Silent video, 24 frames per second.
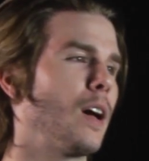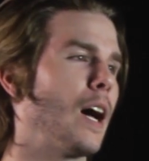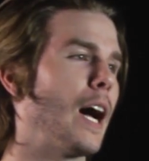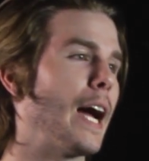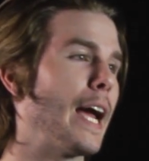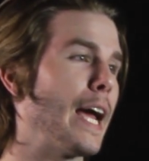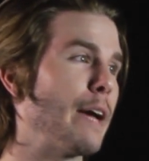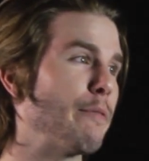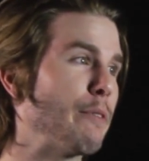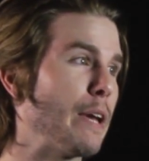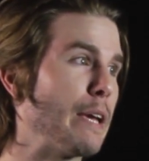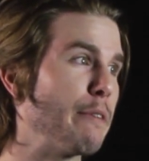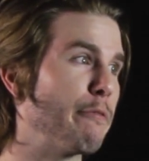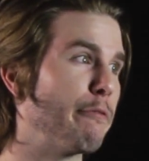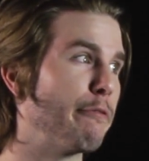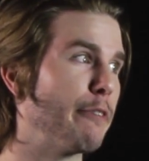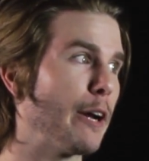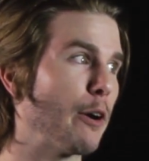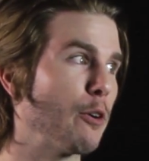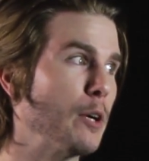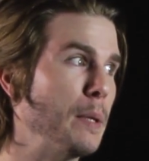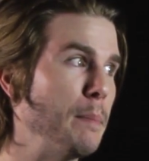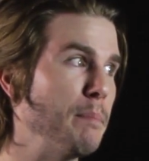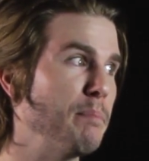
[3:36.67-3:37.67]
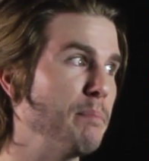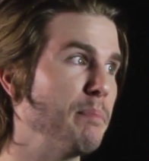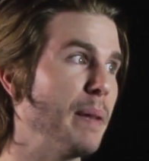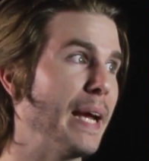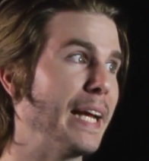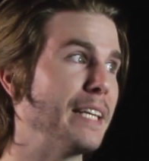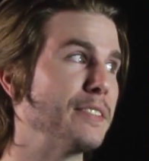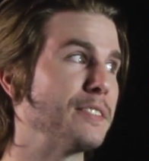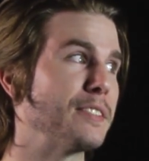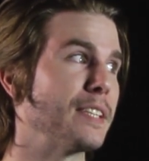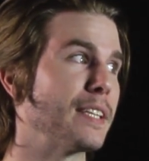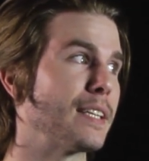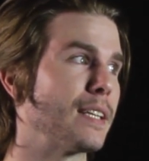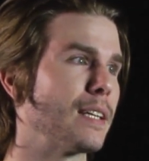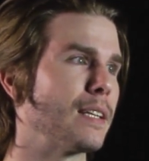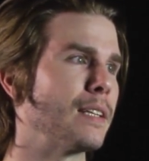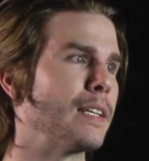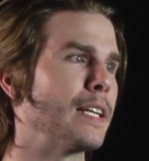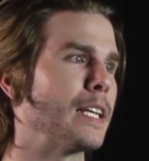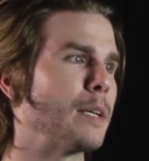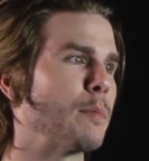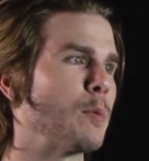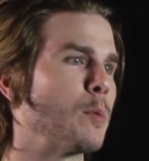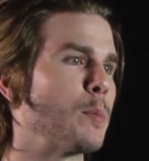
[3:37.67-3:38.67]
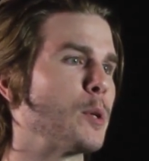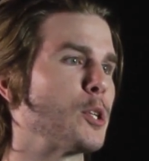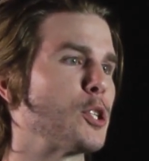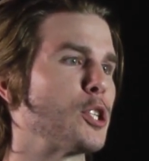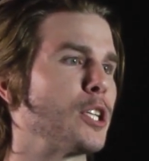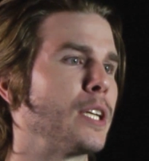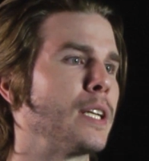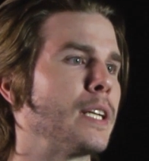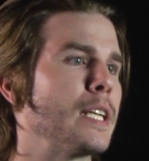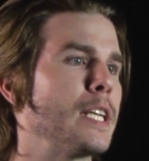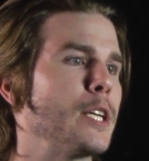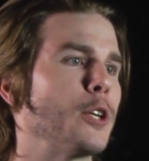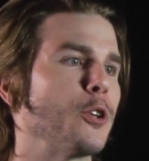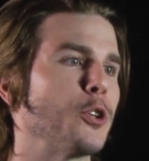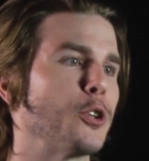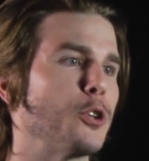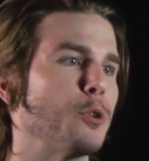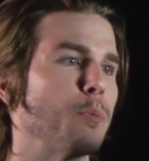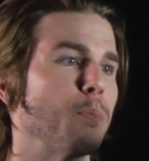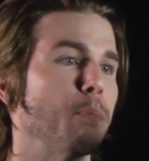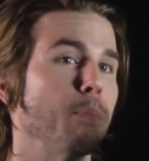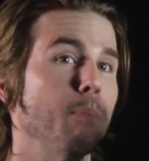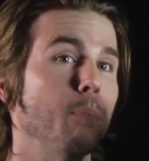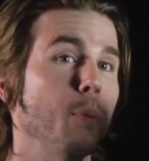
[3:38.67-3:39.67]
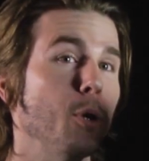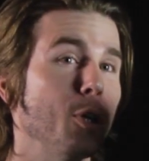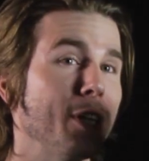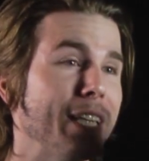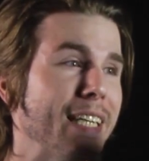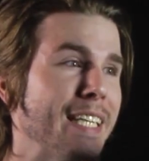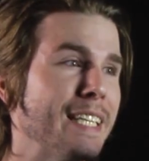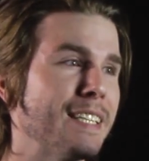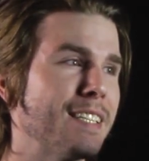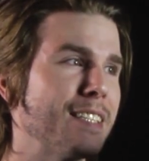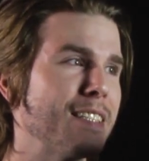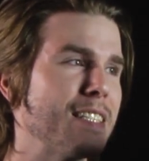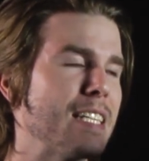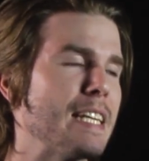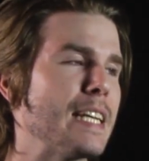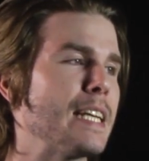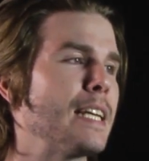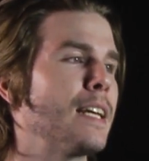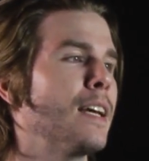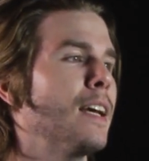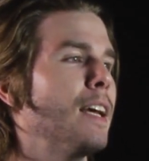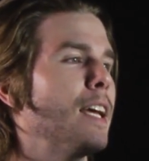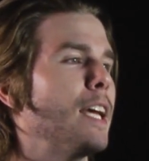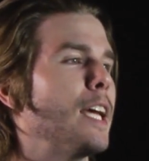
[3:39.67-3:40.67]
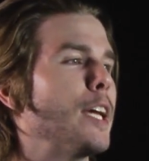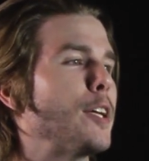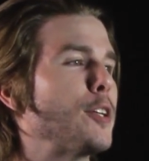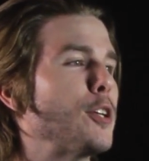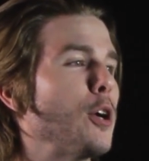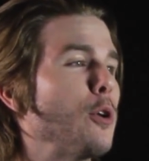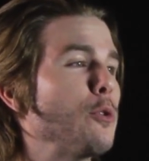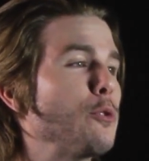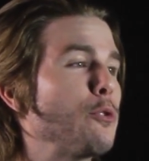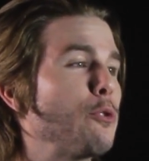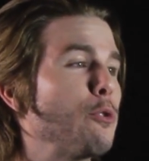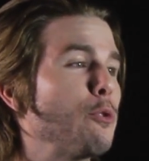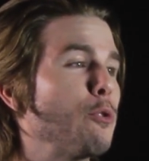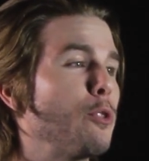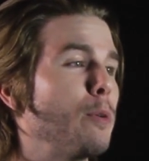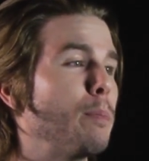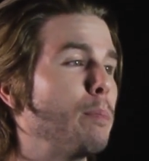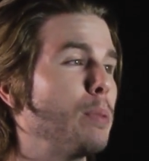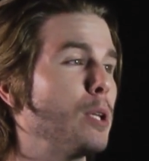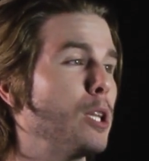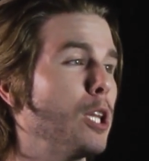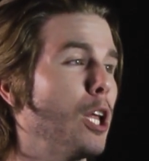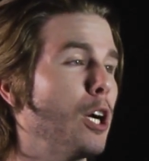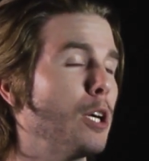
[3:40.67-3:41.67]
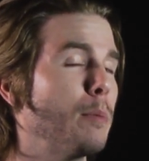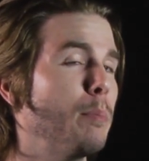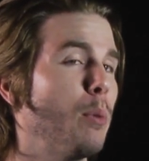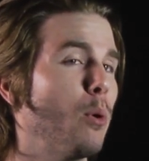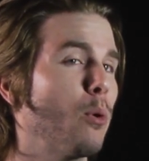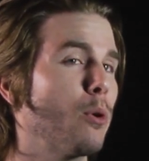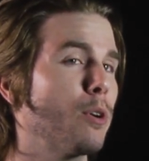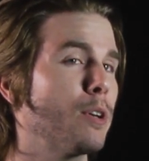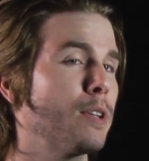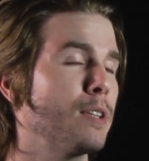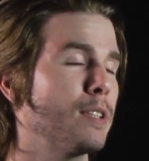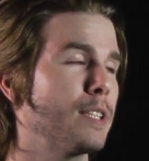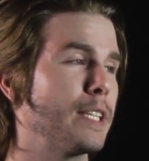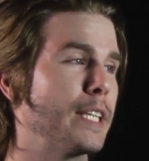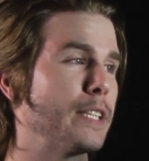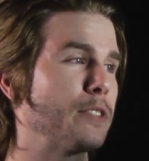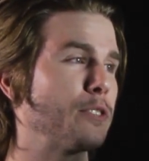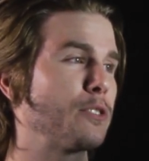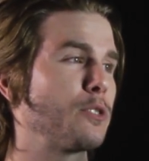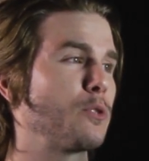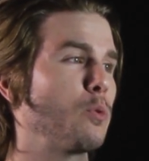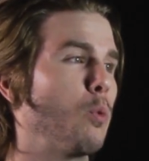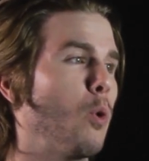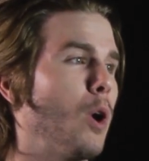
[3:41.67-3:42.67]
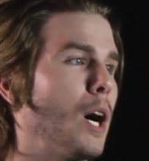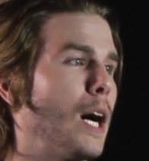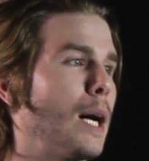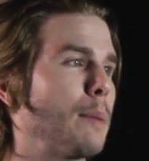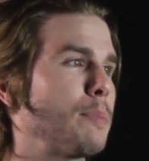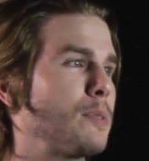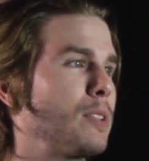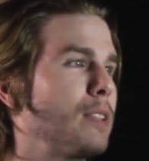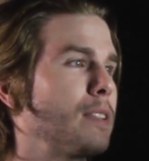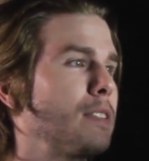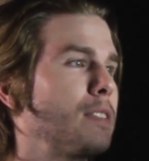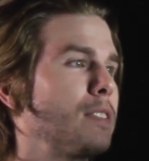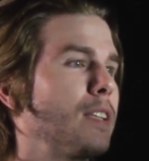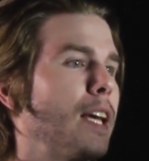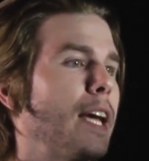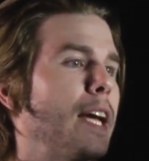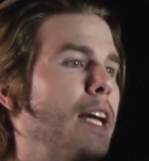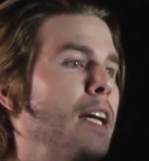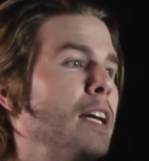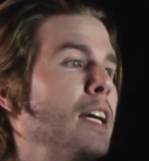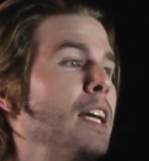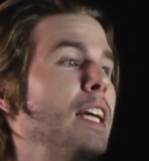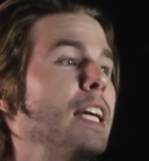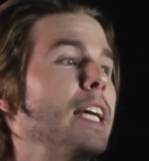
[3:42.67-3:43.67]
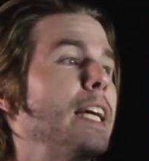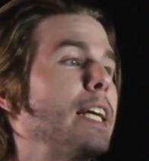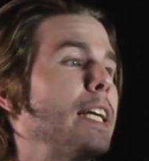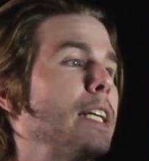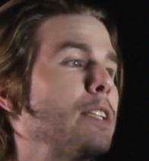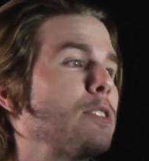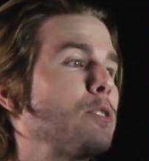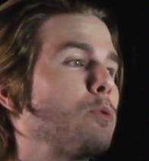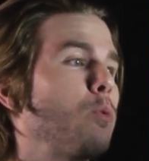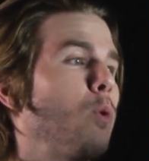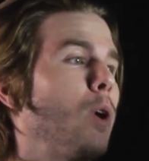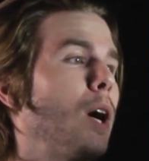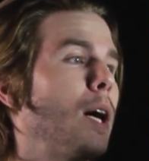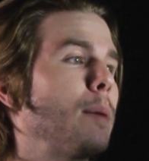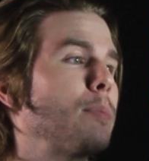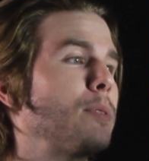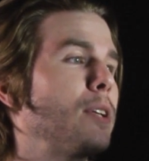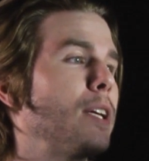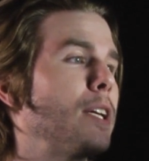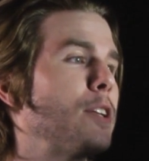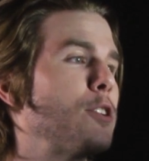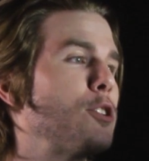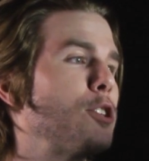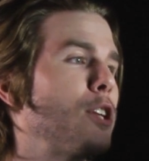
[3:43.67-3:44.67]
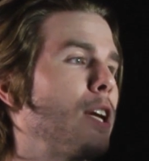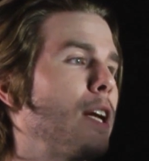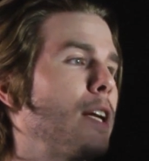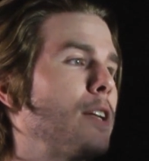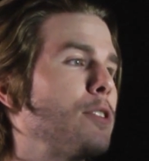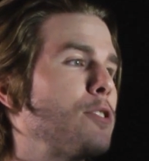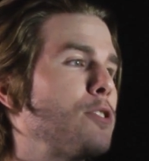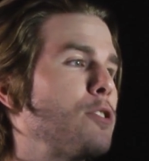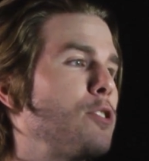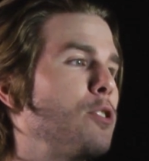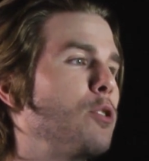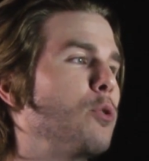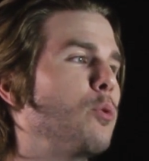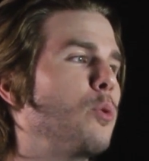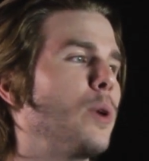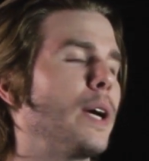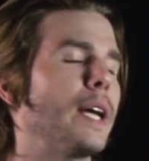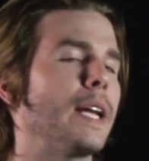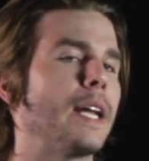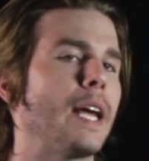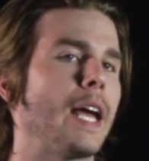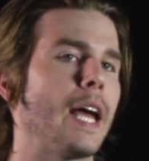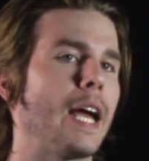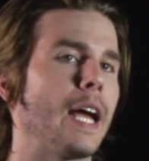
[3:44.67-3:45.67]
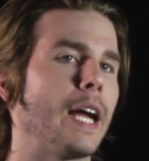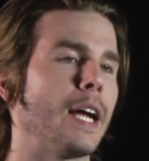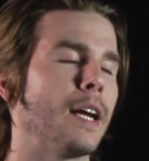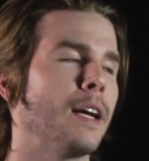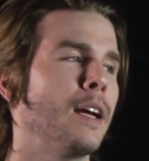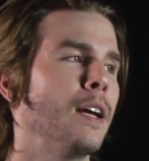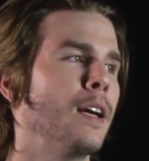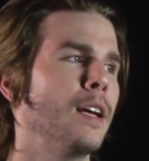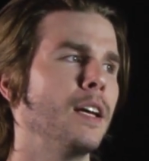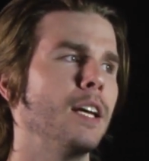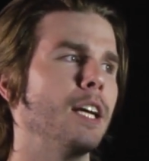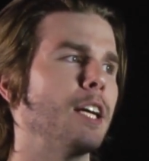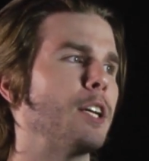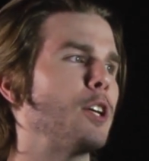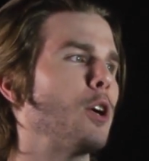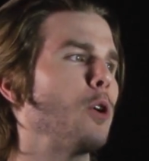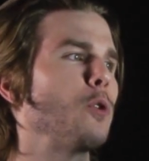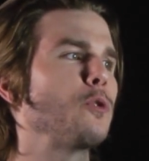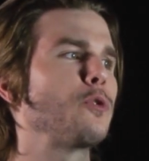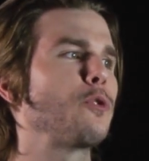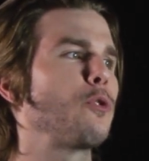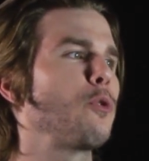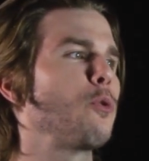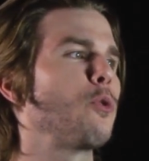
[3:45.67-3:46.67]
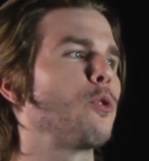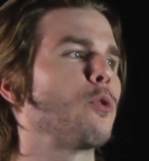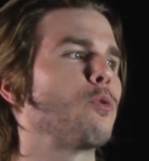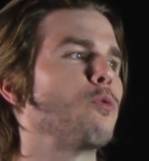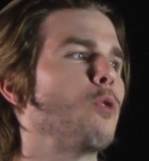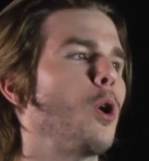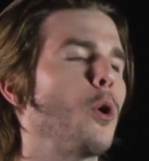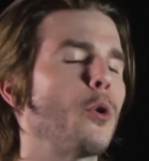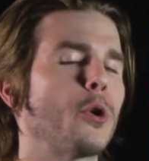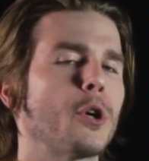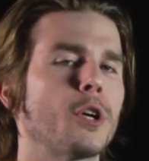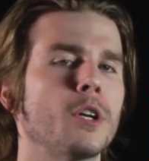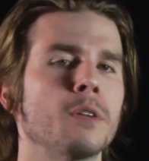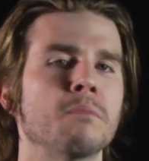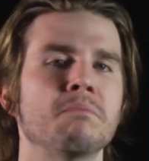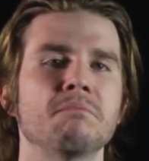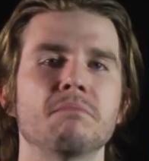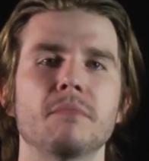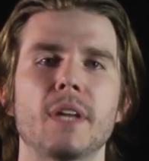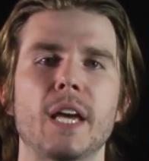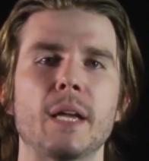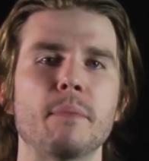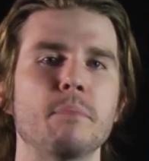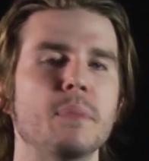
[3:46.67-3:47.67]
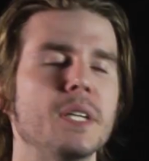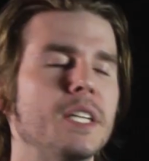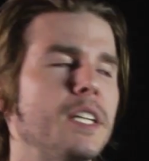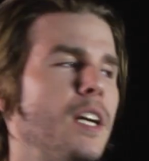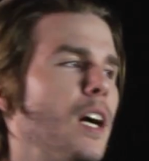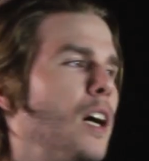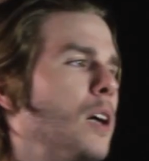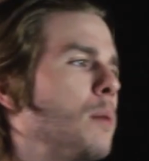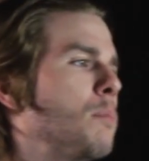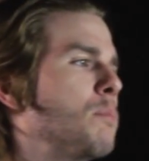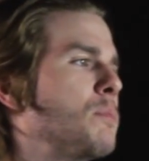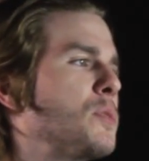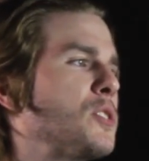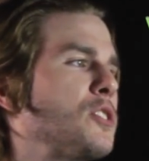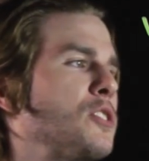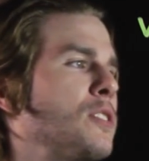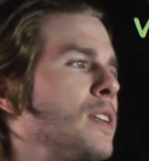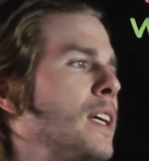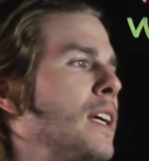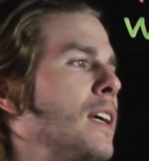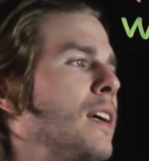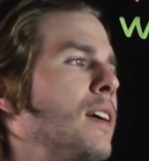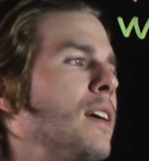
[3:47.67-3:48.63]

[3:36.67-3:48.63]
I have a very basic Enigma machine here. You put in a T, it goes through the plug board, gets swapped. Let's say it gets swapped and changed to an A. It goes through the rotor and becomes